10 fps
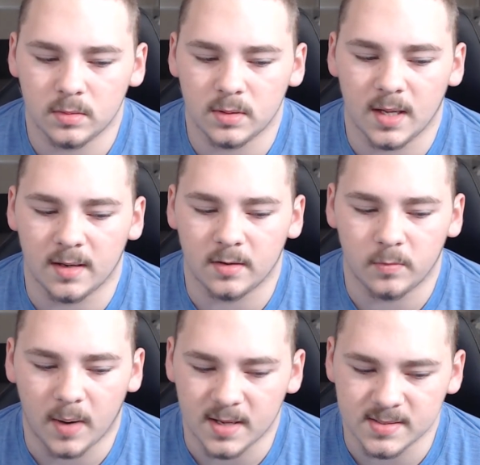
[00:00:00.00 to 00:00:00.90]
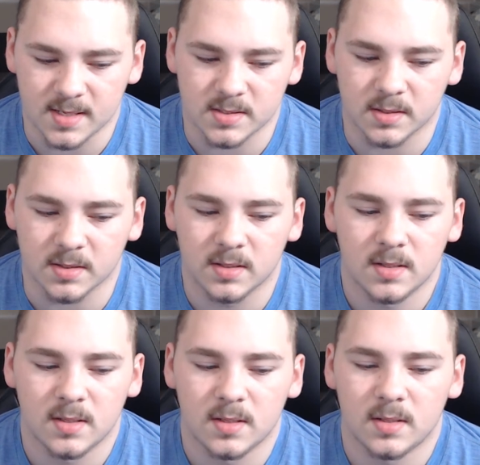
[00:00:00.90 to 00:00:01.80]
Yeah, new processor.
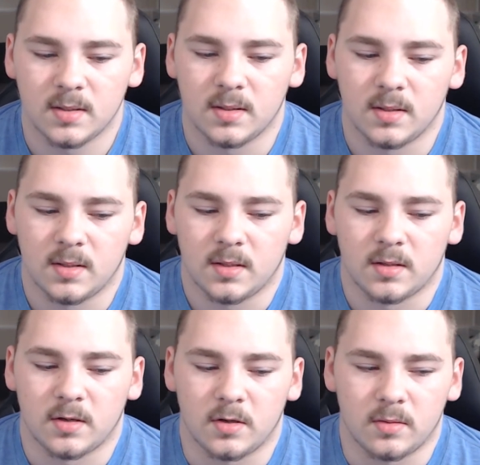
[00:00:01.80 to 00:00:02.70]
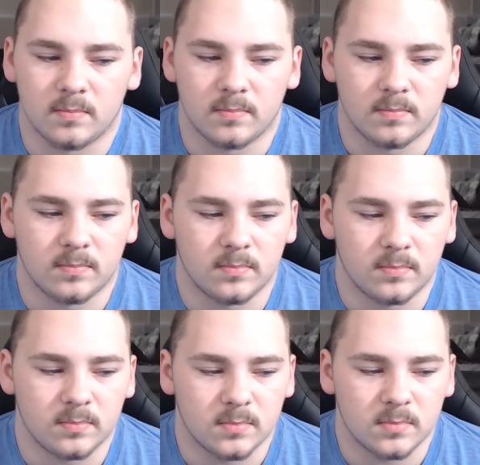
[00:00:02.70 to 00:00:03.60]

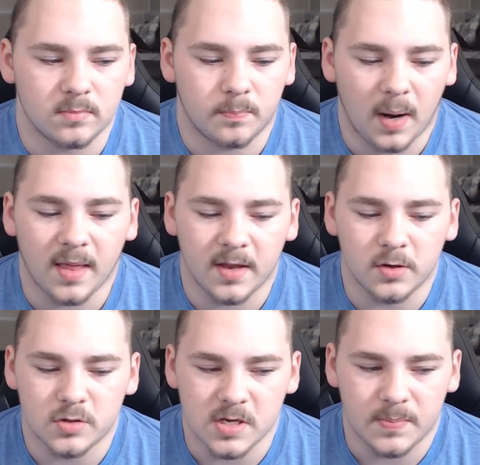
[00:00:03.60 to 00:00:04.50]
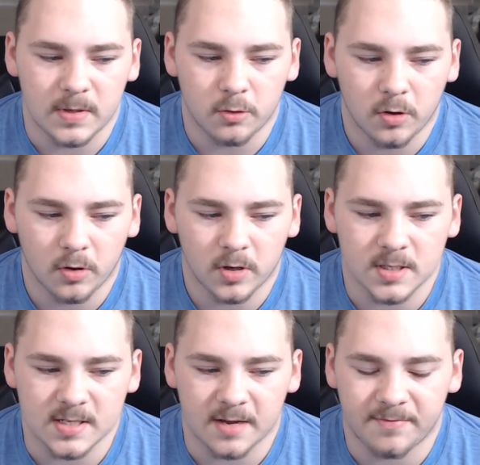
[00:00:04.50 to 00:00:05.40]
Probably a new CPU cooler
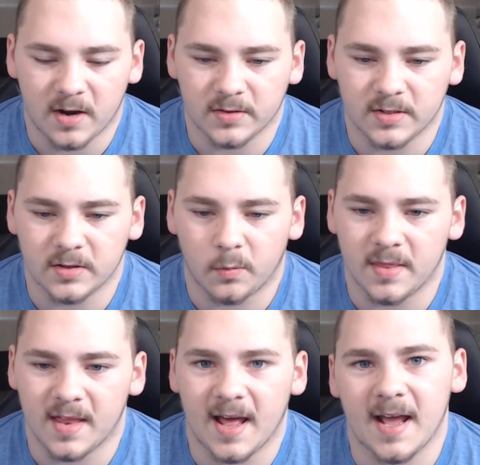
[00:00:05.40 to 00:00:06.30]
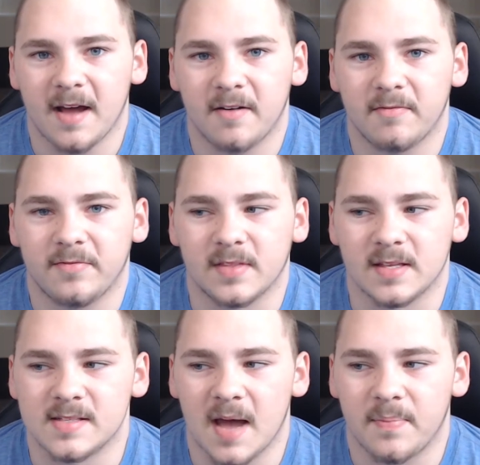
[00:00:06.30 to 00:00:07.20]
because I found out that the one that I have, the
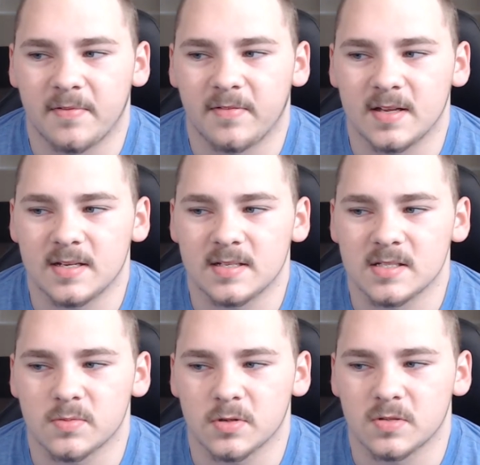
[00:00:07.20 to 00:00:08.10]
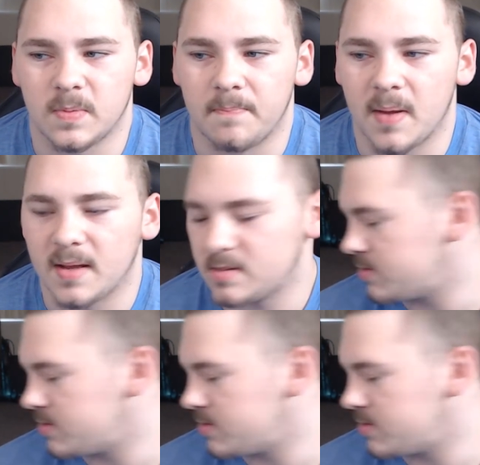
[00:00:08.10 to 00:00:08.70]
top of it isn't supposed to be bent or